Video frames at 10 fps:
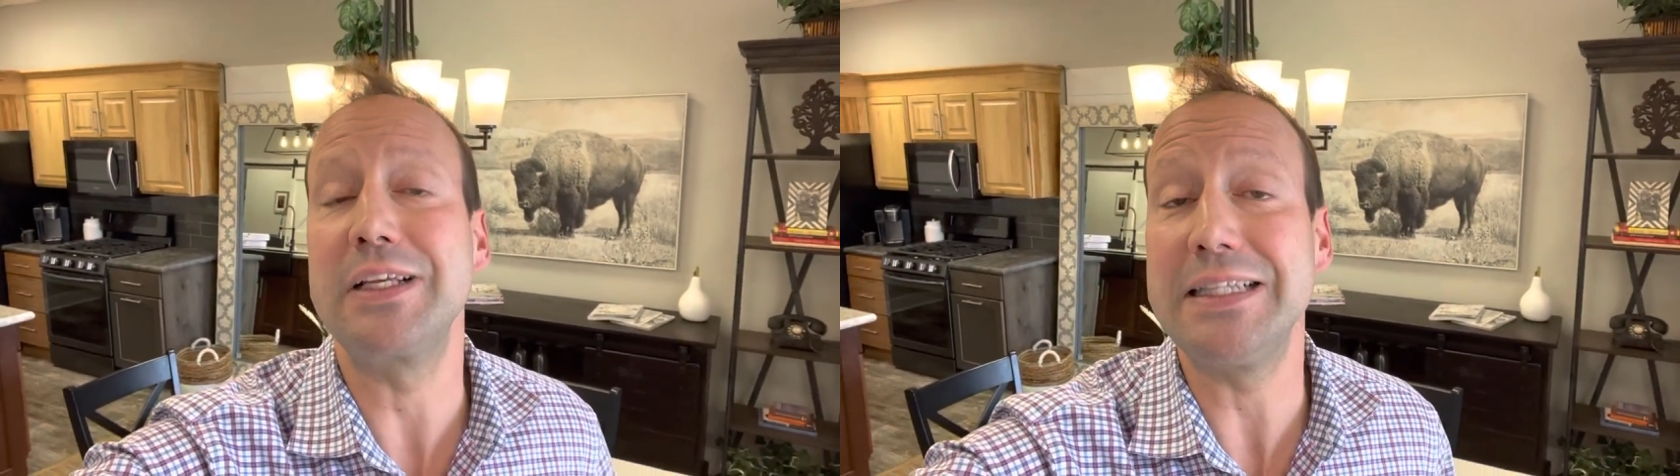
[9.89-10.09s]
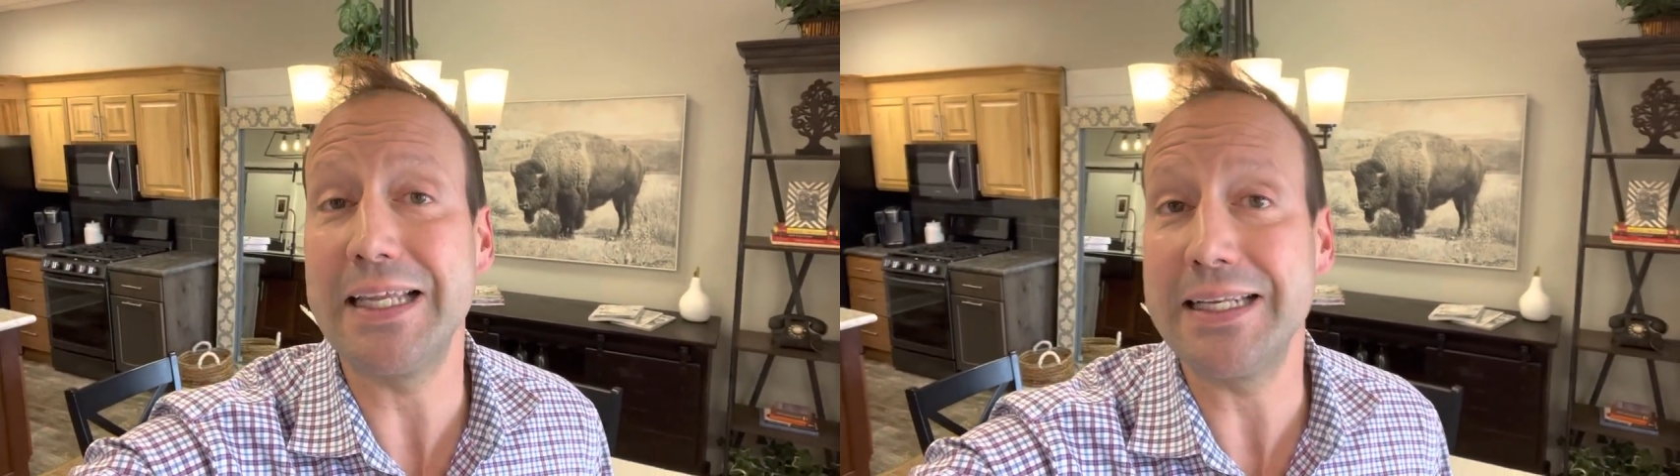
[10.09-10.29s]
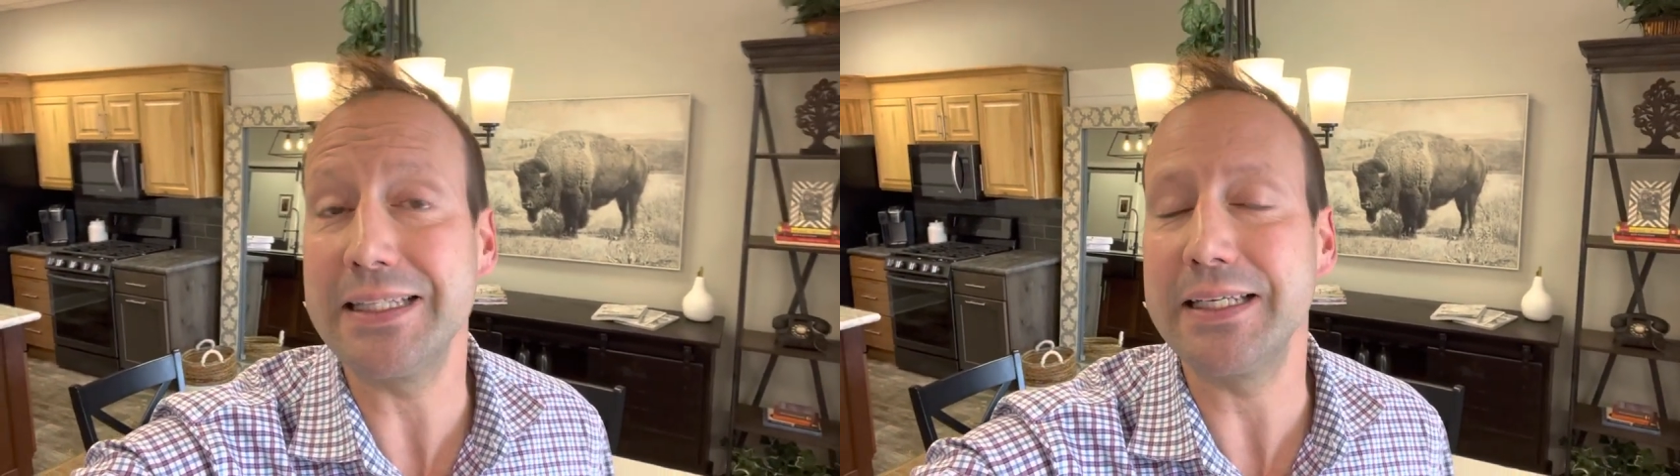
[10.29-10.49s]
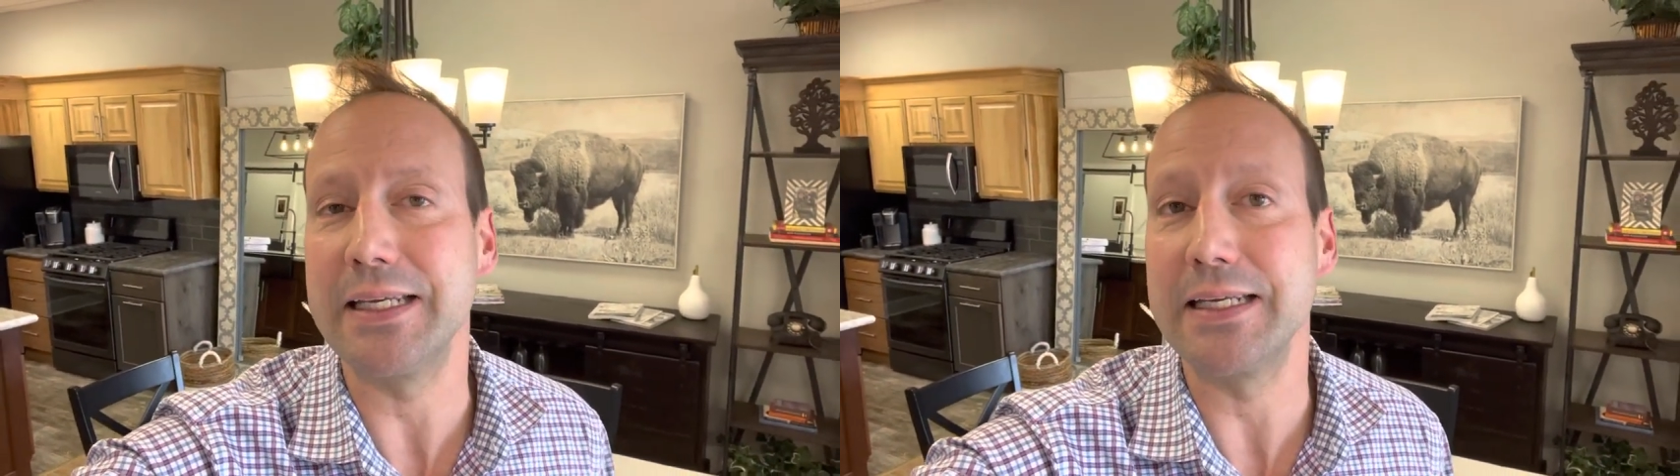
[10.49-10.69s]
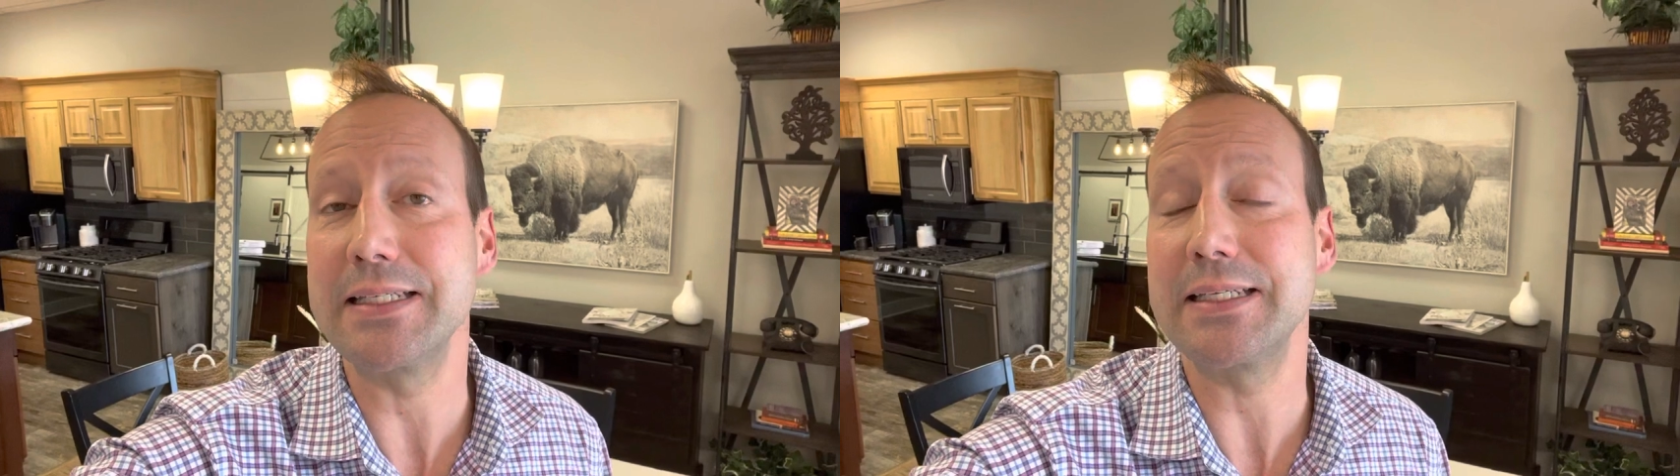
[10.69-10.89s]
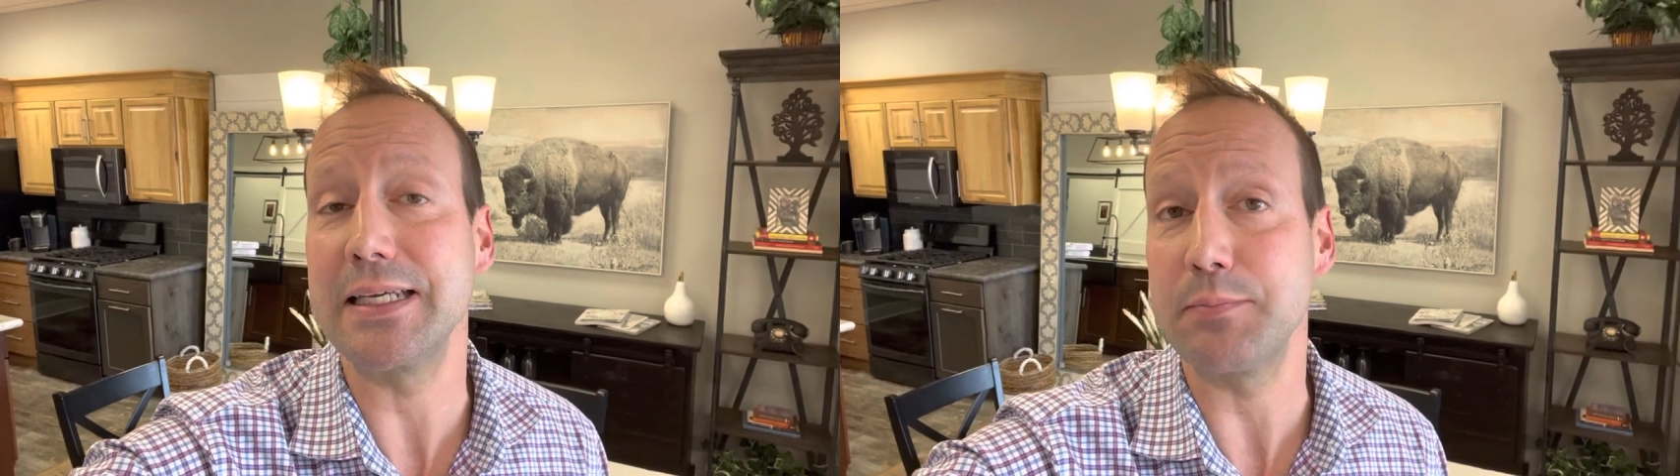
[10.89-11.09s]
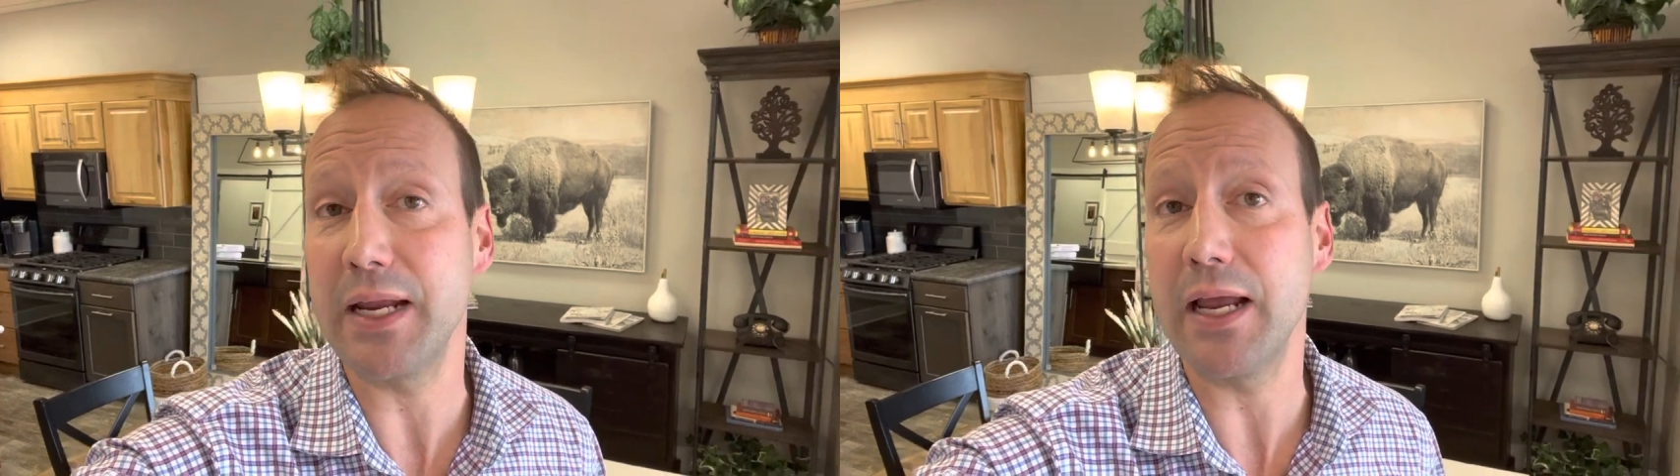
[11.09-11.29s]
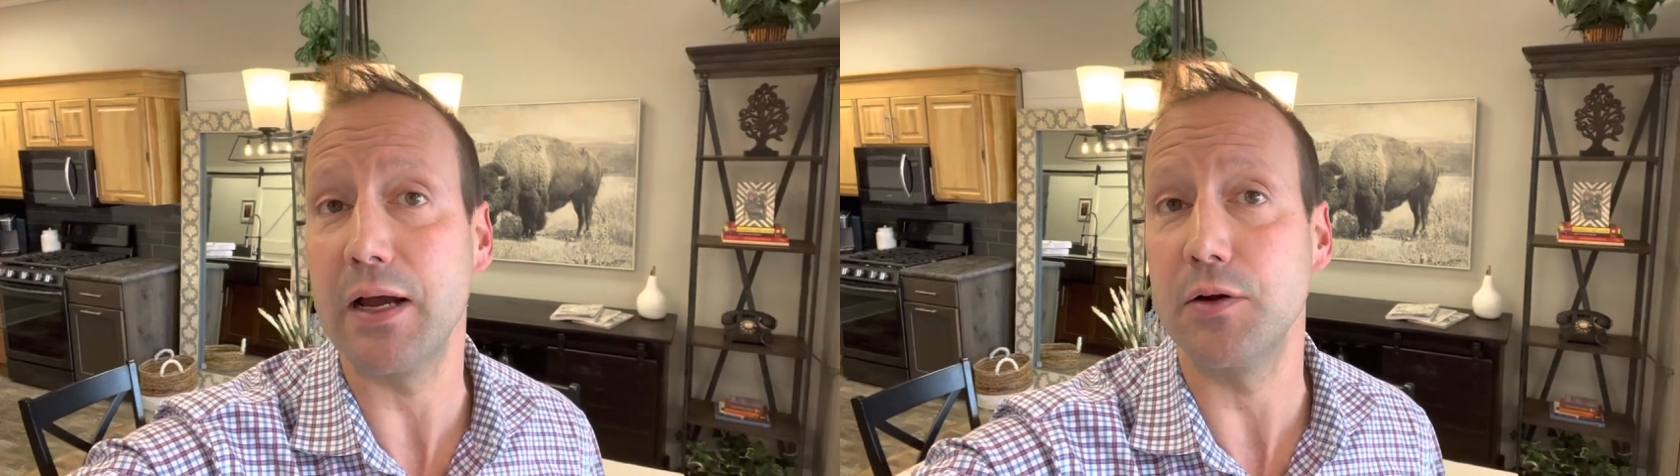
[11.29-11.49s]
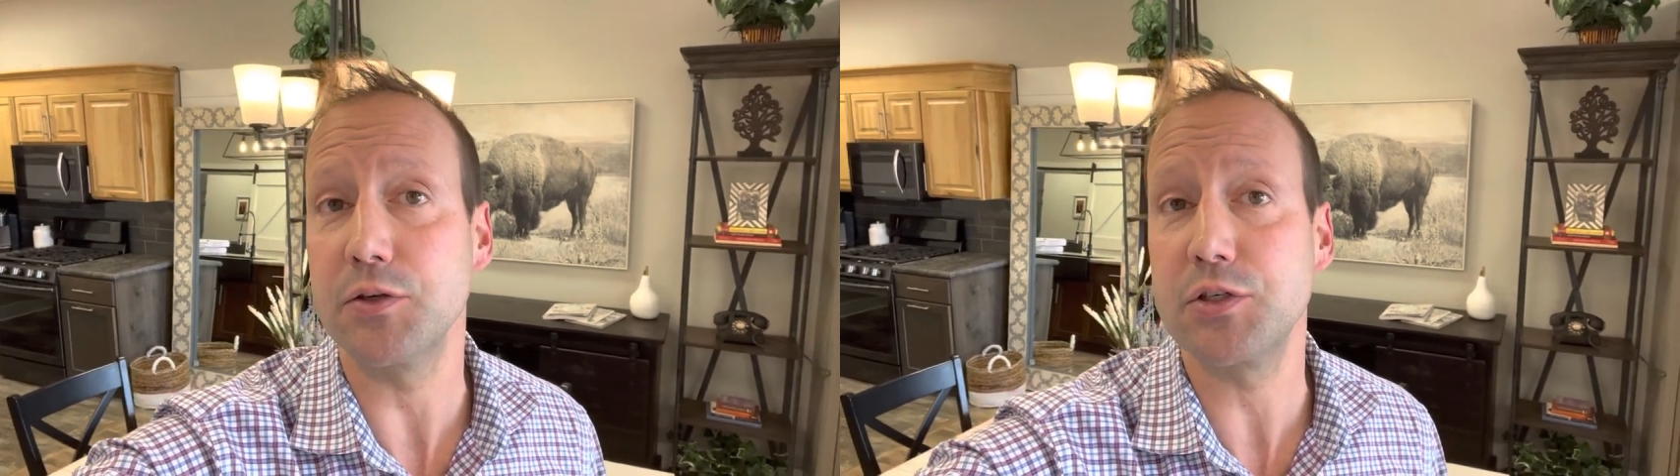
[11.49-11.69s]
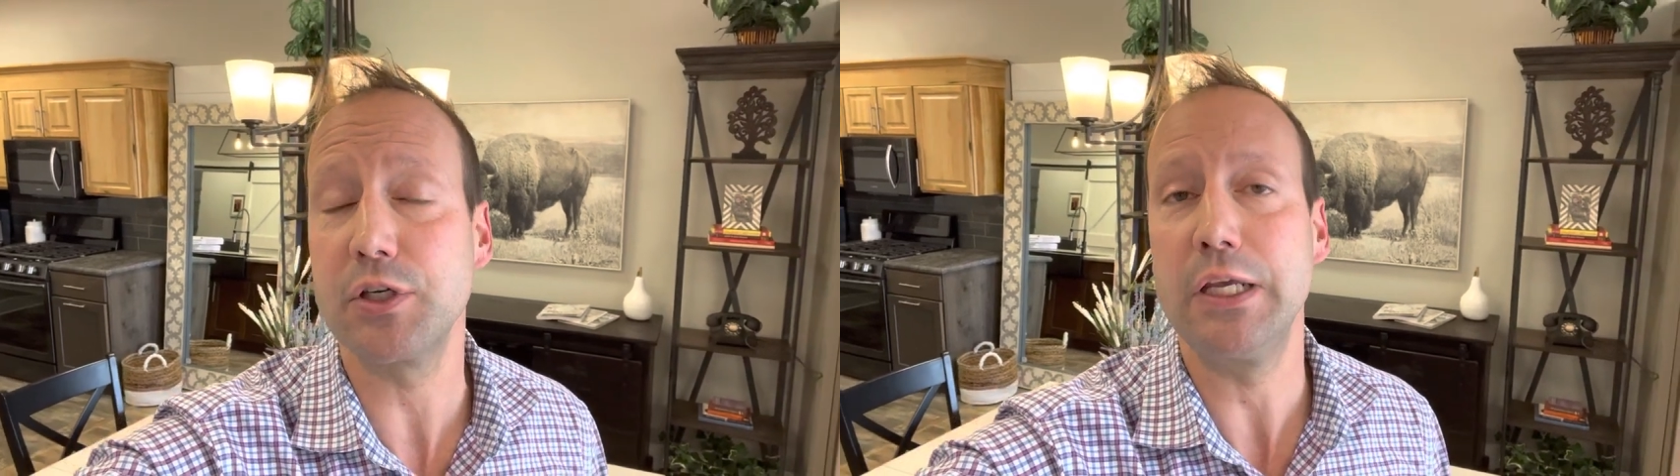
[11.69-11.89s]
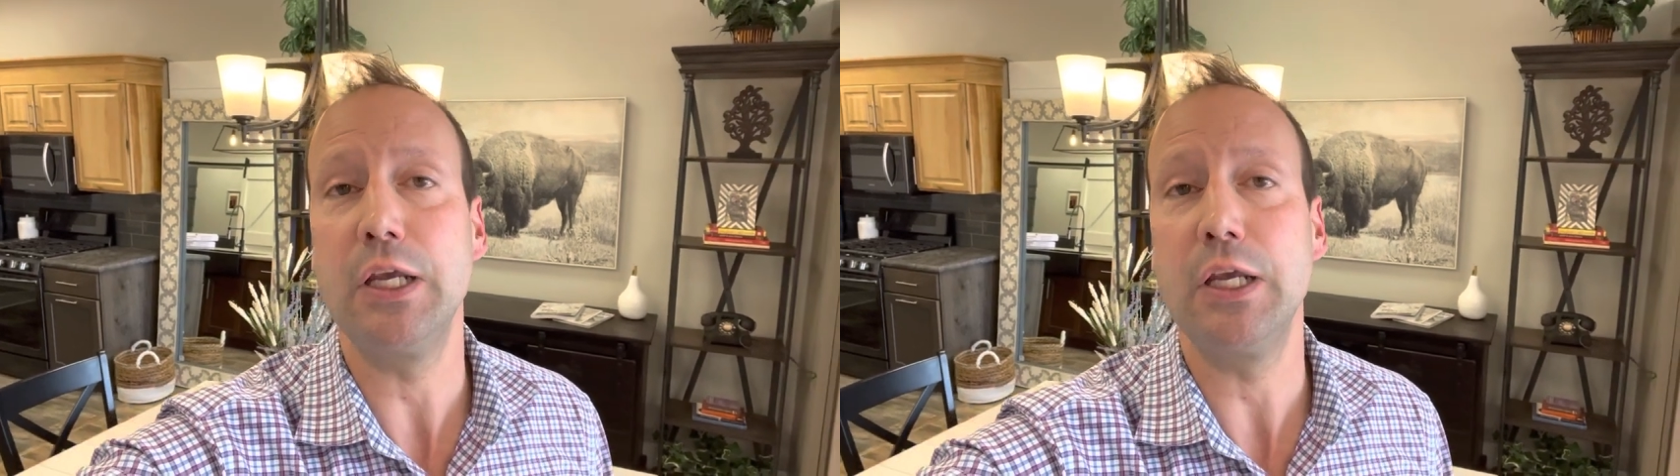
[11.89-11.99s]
cleanliness in my house